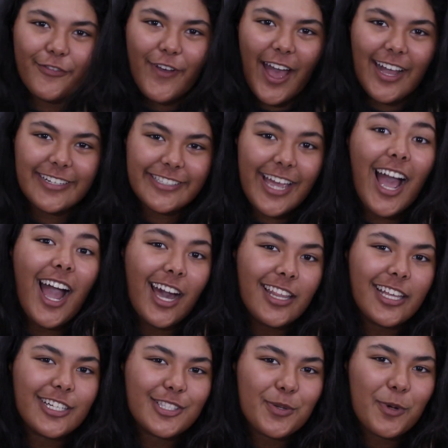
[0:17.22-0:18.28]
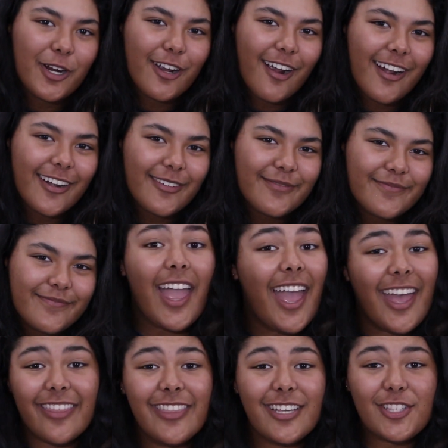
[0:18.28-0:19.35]
fact, I like to work hard.
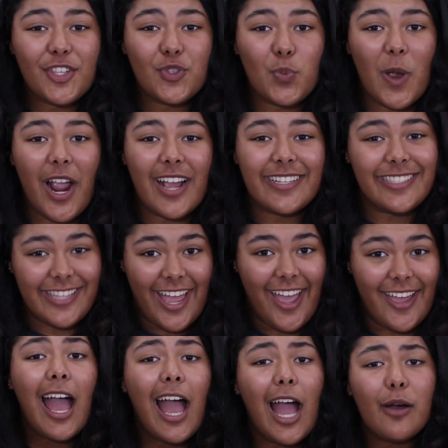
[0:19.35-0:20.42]
And this is where I say,